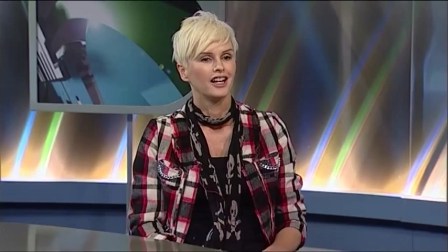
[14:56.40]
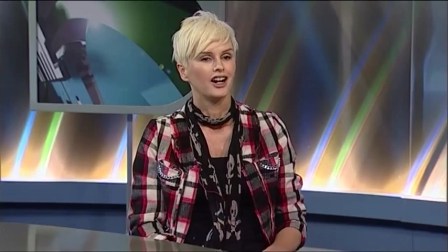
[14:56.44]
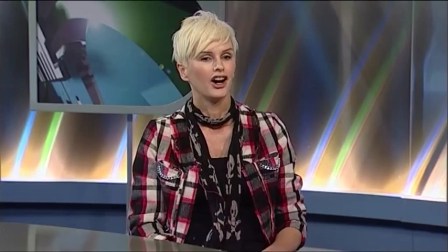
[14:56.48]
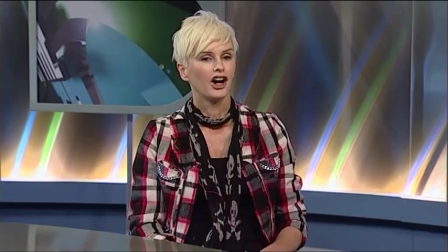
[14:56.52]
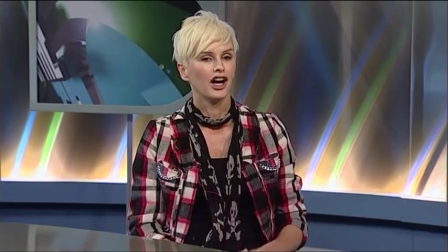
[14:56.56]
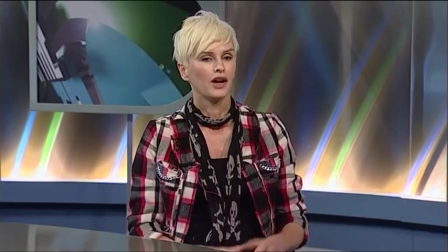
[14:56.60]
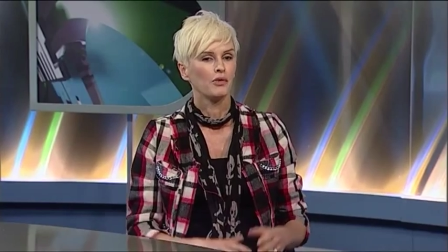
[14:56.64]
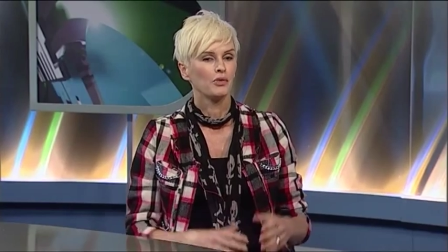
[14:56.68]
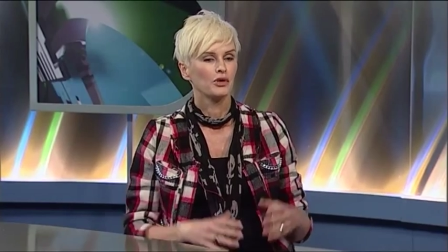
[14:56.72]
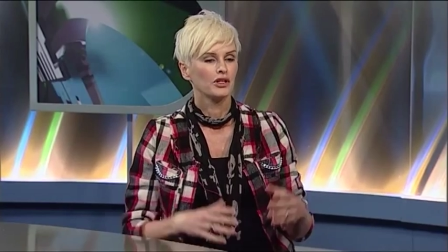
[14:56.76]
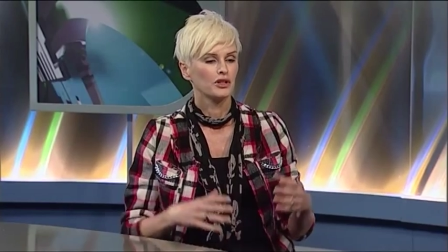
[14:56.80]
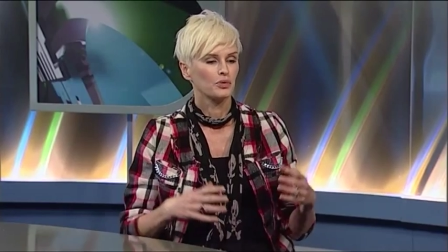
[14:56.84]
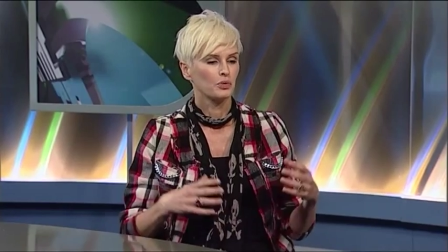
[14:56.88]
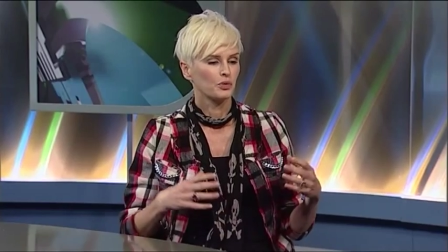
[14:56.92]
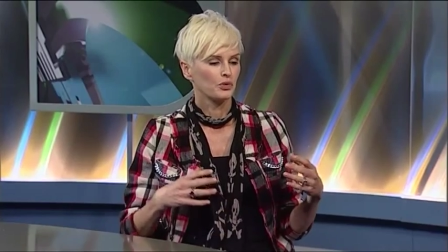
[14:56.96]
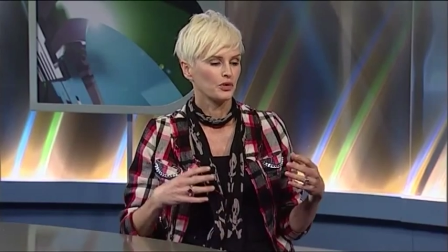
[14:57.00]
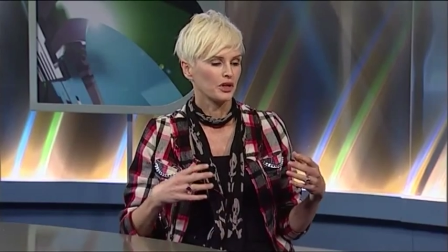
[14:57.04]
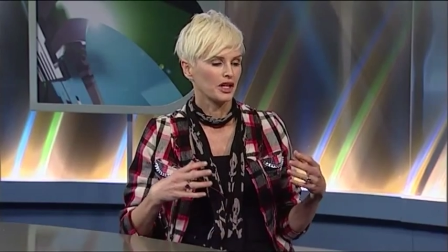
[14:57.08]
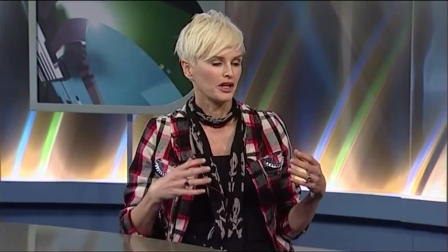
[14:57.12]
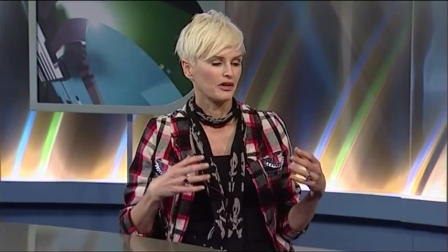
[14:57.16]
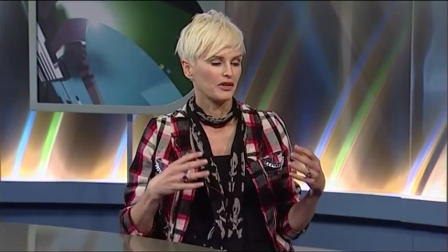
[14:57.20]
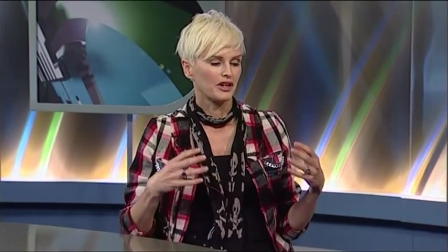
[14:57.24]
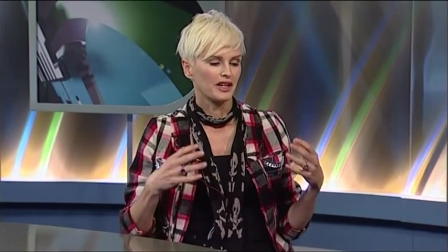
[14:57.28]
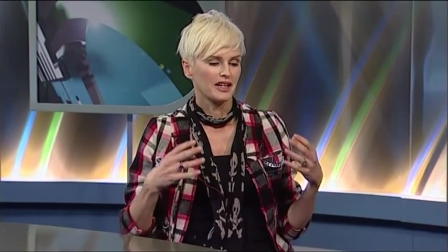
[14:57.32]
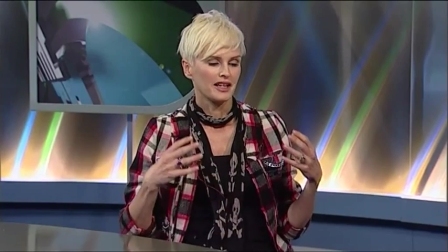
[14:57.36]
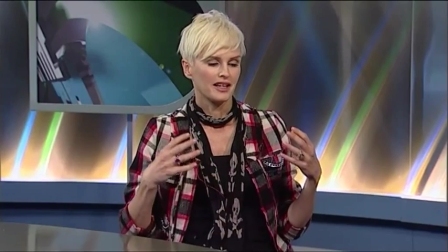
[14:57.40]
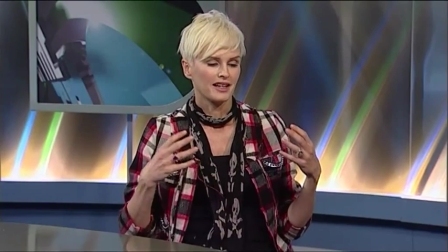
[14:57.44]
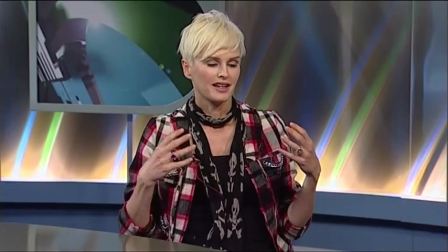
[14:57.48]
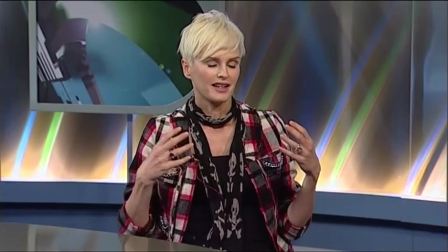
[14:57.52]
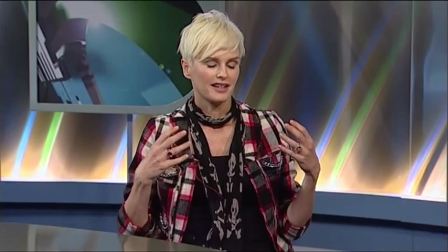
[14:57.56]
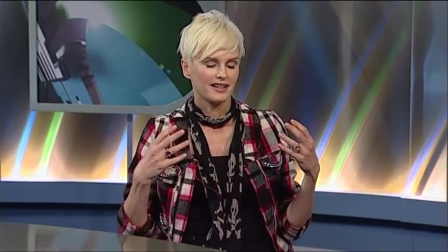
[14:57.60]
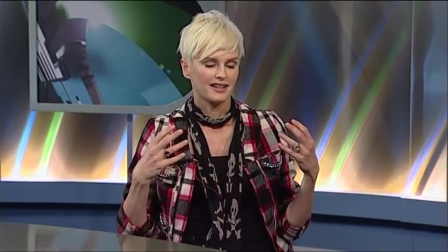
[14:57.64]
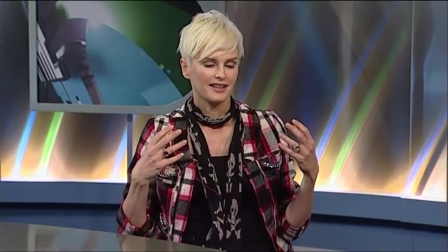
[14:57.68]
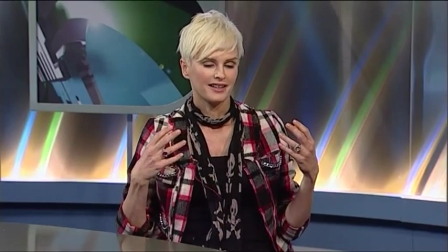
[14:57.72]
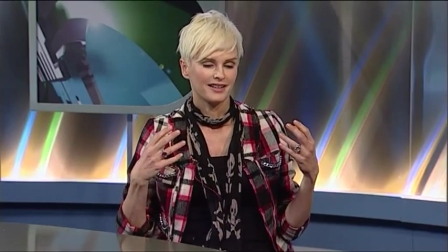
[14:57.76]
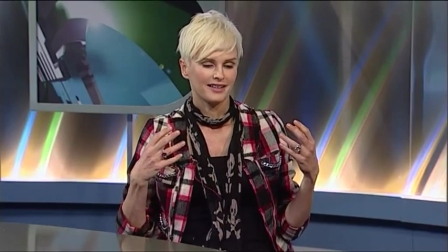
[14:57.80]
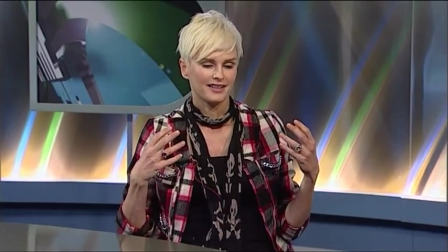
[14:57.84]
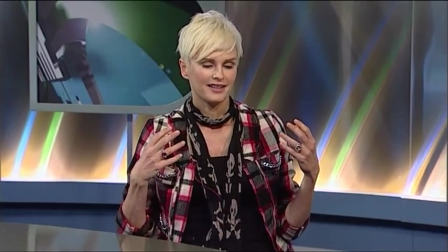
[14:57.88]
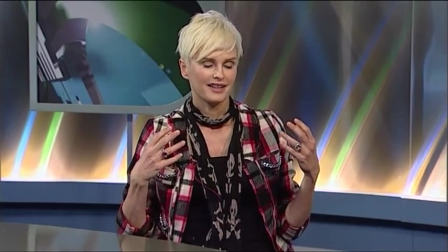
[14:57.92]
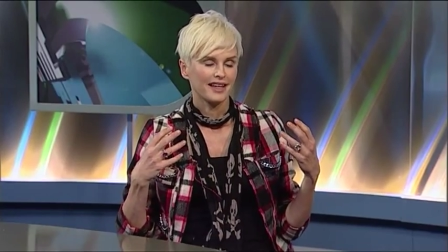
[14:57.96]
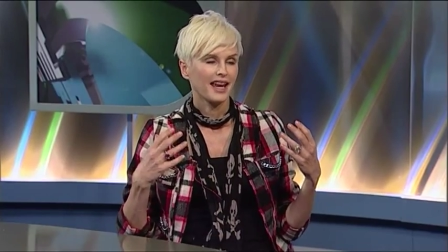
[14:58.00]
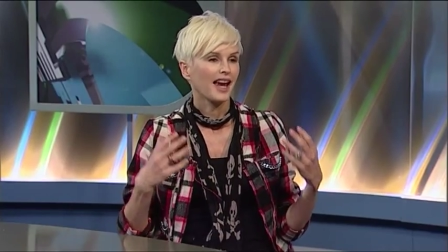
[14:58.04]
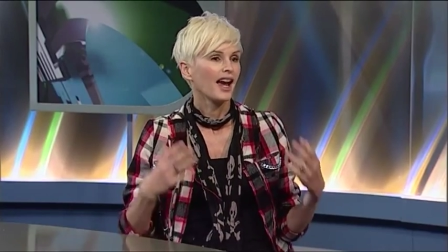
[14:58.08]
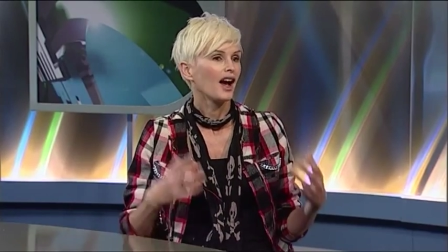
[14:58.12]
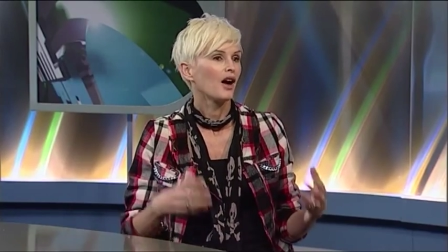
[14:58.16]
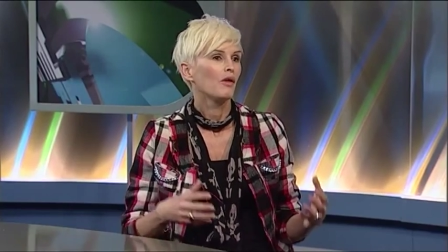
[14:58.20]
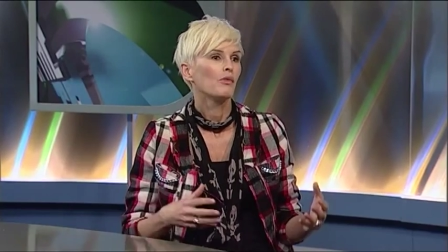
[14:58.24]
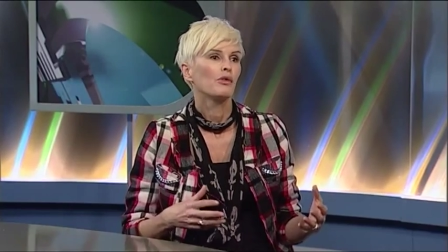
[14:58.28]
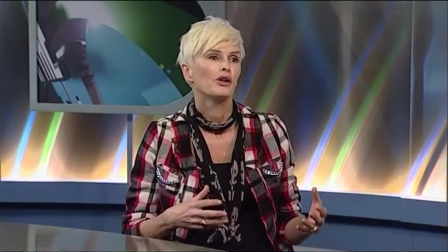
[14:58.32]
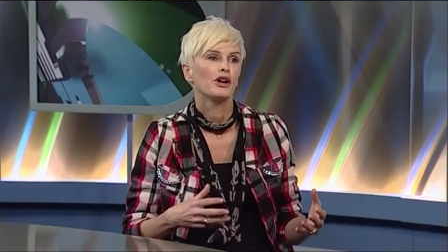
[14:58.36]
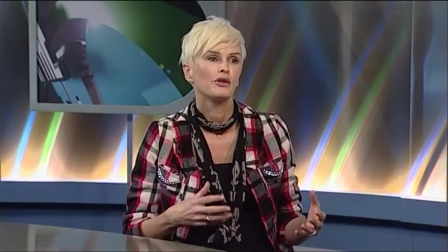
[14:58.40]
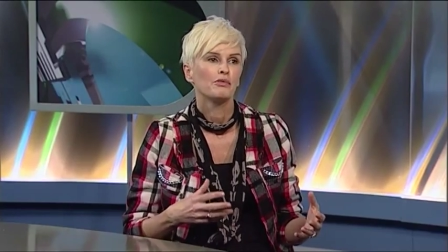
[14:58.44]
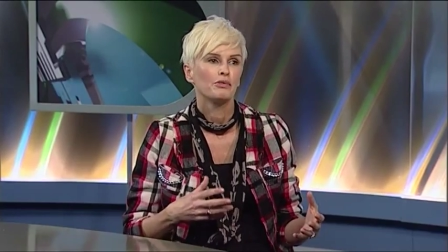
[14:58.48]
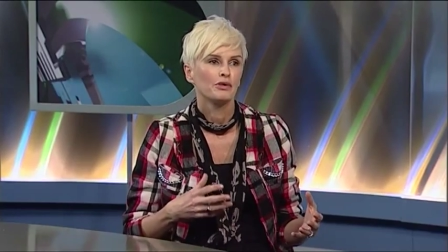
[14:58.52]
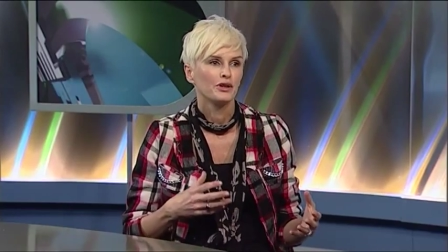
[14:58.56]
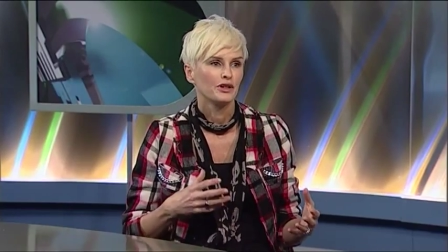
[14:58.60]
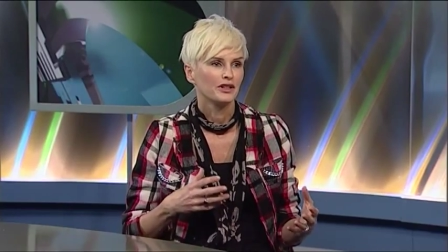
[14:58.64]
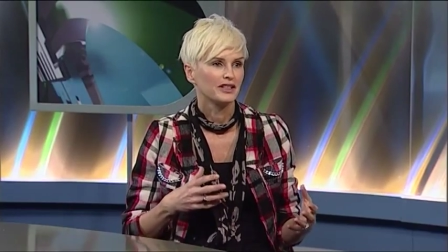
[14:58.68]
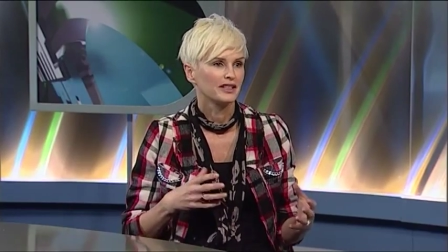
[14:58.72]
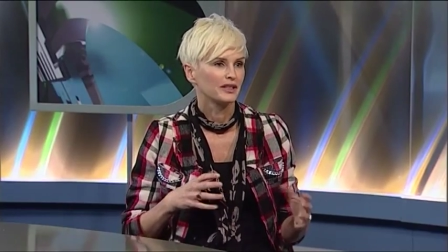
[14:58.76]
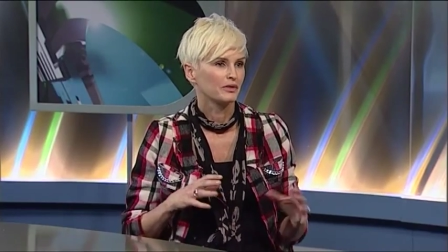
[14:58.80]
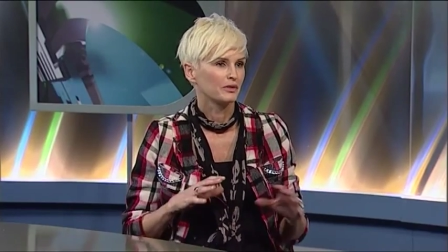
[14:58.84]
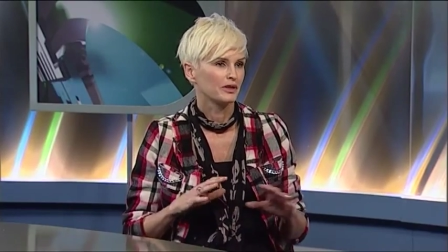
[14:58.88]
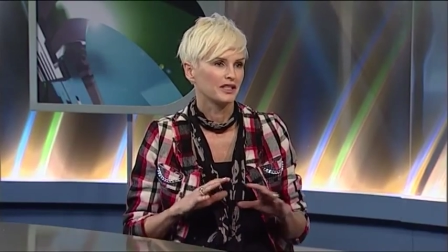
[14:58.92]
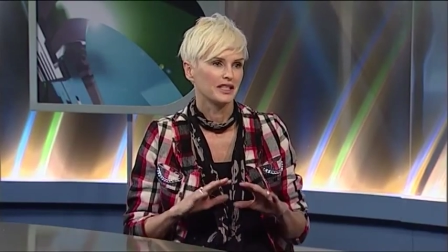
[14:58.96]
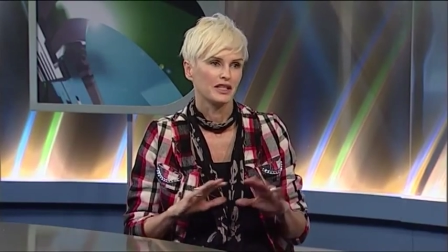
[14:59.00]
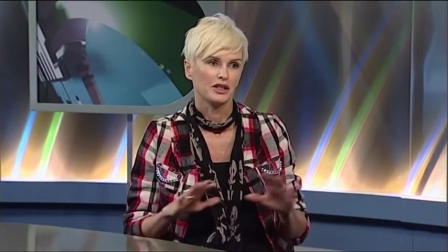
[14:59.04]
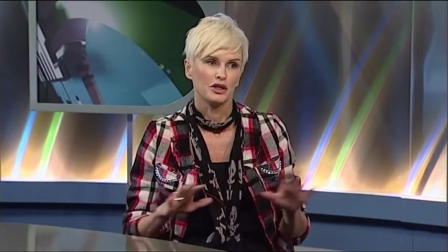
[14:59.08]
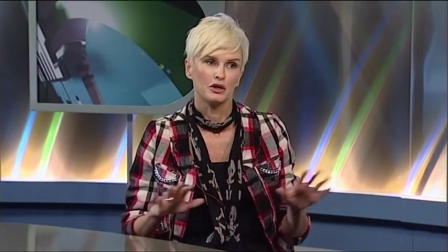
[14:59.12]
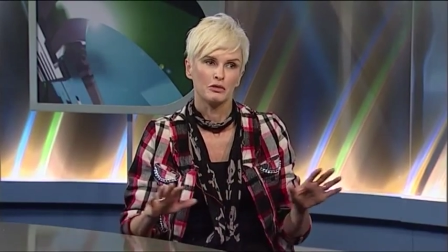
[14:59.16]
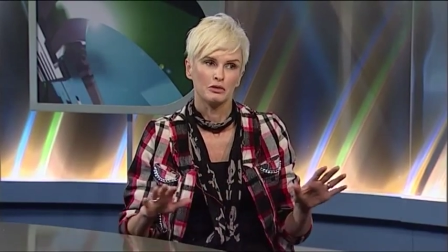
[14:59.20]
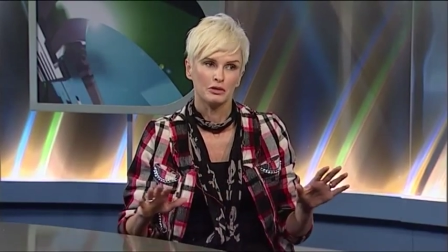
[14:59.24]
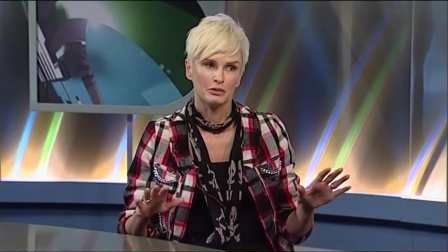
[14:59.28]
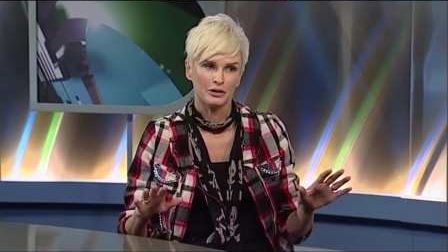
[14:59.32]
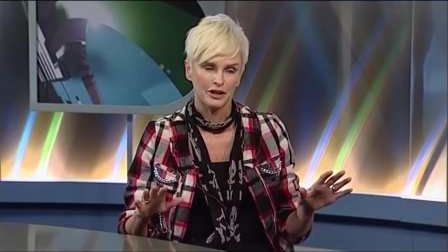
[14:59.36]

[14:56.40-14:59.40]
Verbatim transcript: I was wearing cowboy boots that were terrible,